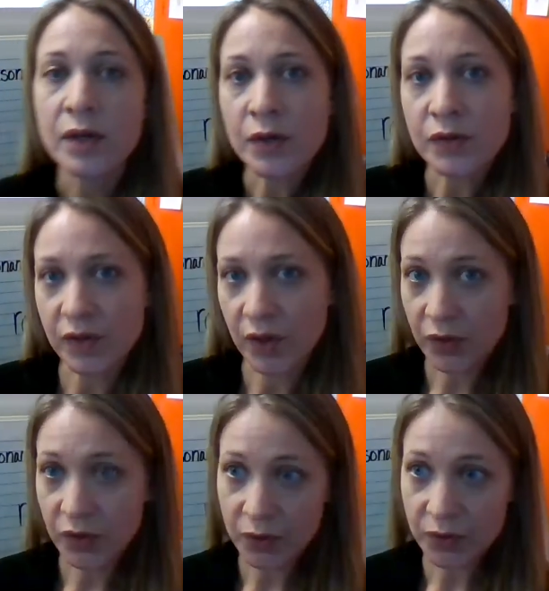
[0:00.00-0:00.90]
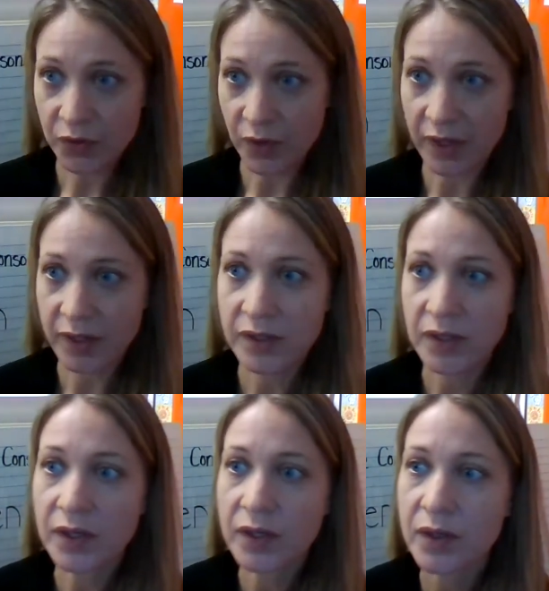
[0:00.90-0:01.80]
So now you try it,
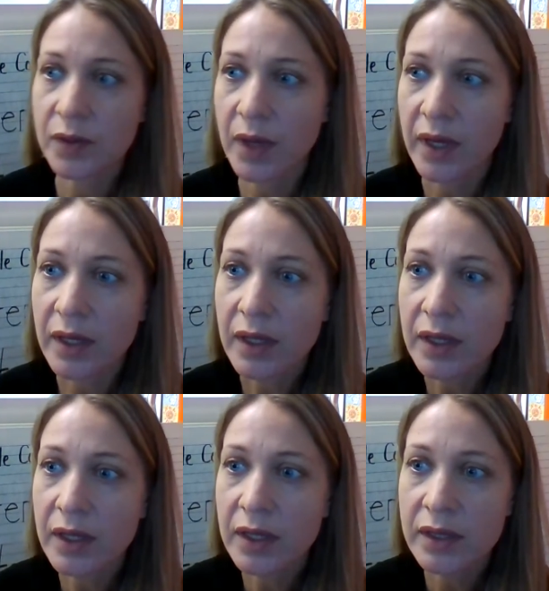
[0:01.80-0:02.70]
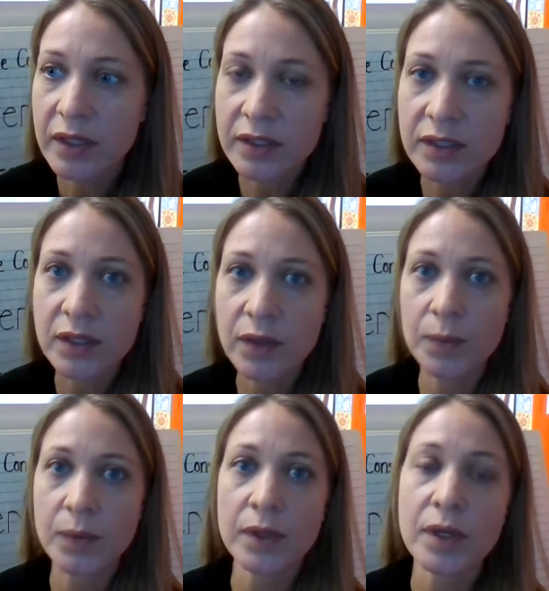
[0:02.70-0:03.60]
okay? Listen to the
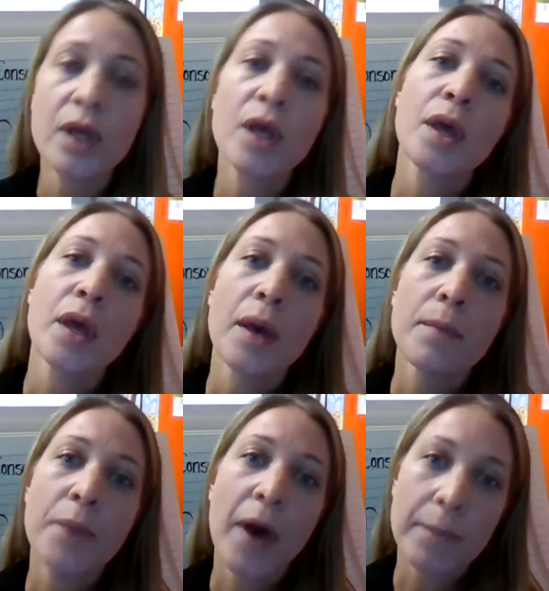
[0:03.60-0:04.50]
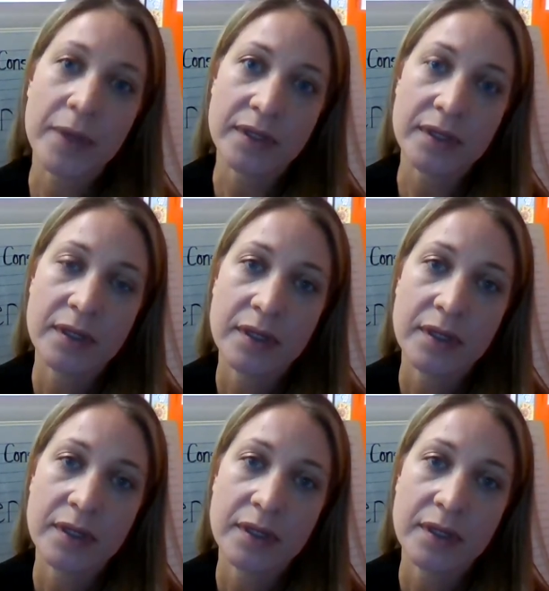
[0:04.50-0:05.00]
word puppet.